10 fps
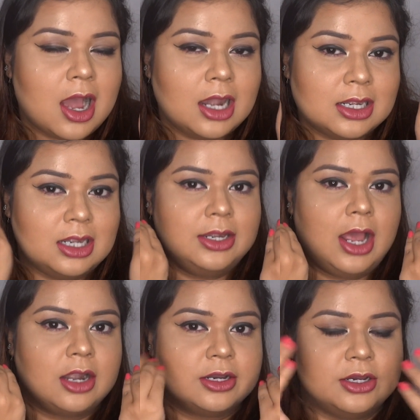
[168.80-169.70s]
a little
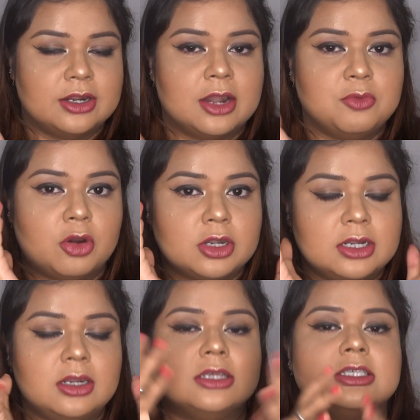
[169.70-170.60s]
darker, and what
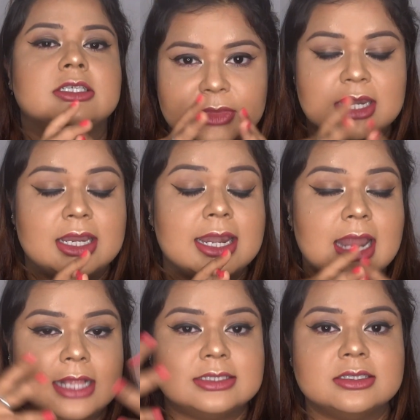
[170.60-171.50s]
it does is it
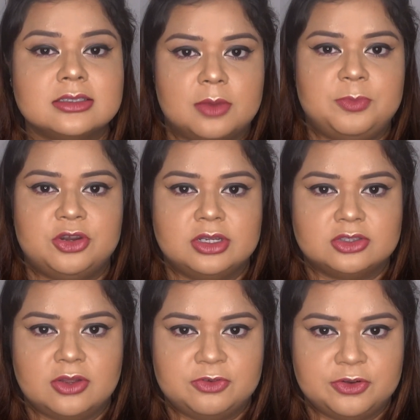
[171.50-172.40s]
enhances the
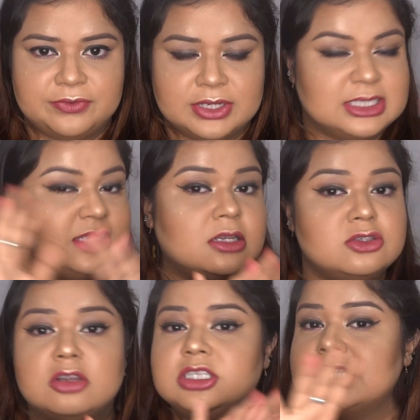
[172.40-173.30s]
appearance of your face. It does
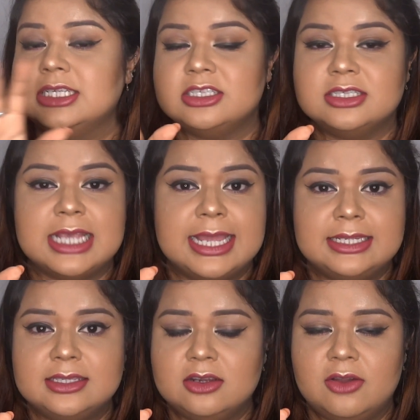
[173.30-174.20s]
not changes
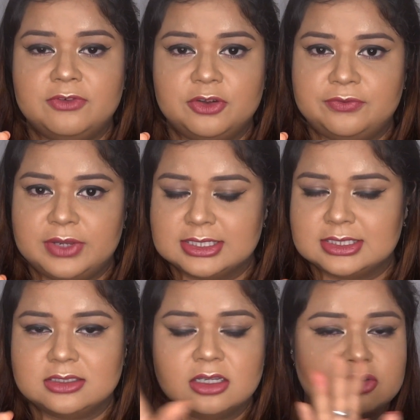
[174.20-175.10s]
anything of your
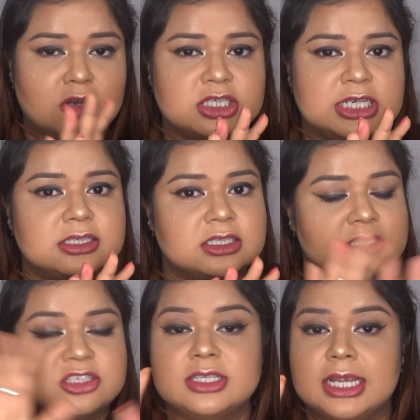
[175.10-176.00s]
face, it does not changes
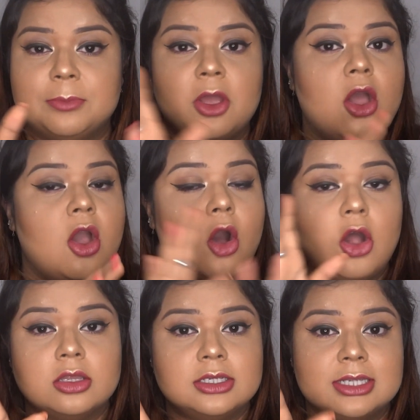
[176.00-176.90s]
the shape
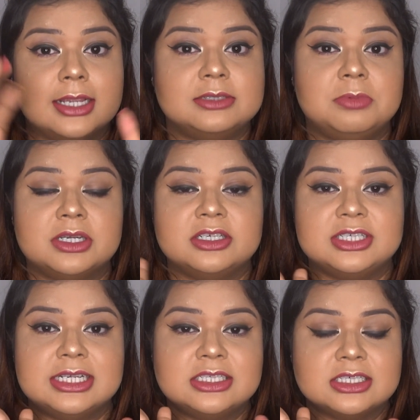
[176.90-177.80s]
or the size, but
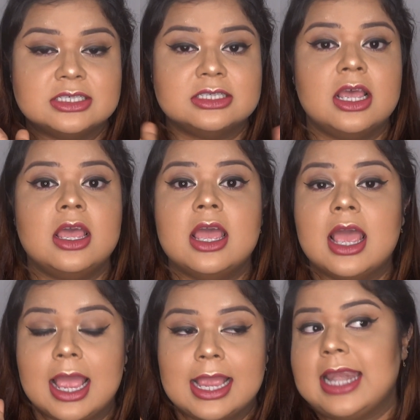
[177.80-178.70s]

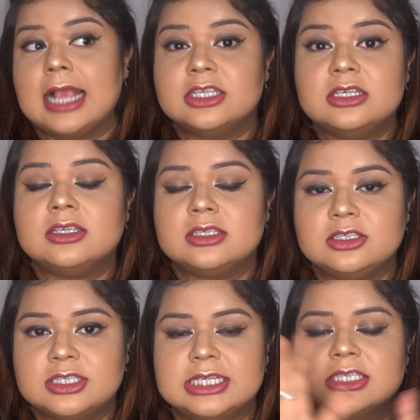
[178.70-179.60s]
it actually
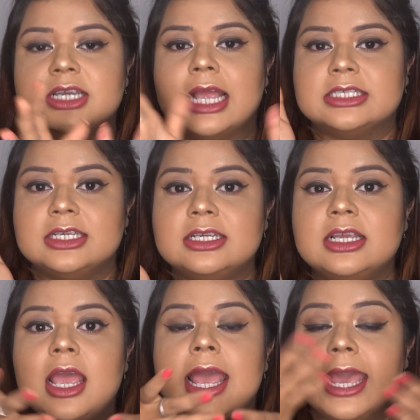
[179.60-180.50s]
doesn't change, it
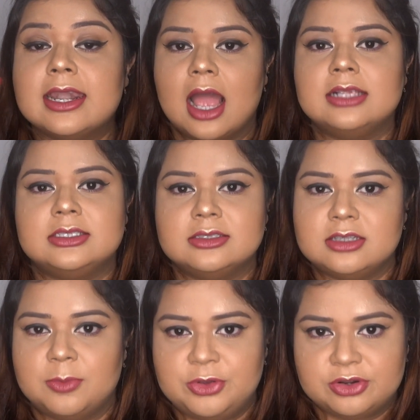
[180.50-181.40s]
actually enhances
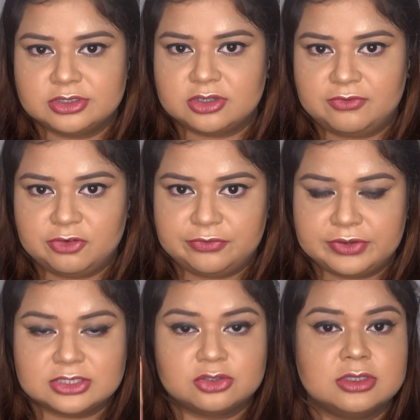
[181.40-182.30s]
the appearance of your
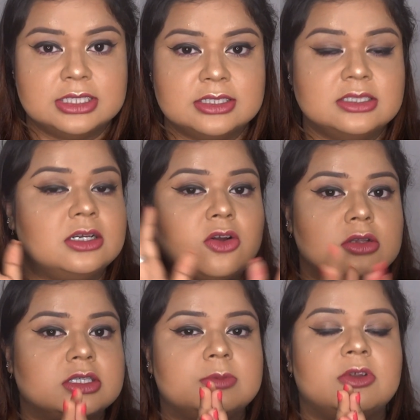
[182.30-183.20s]
face. So this is the
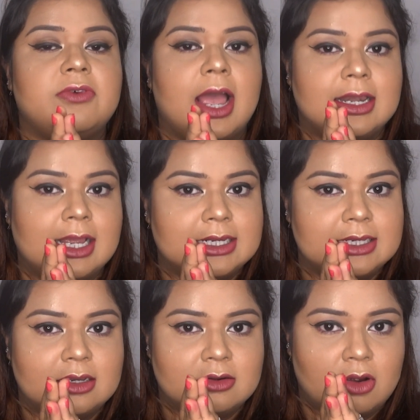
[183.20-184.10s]
concept of highlighting and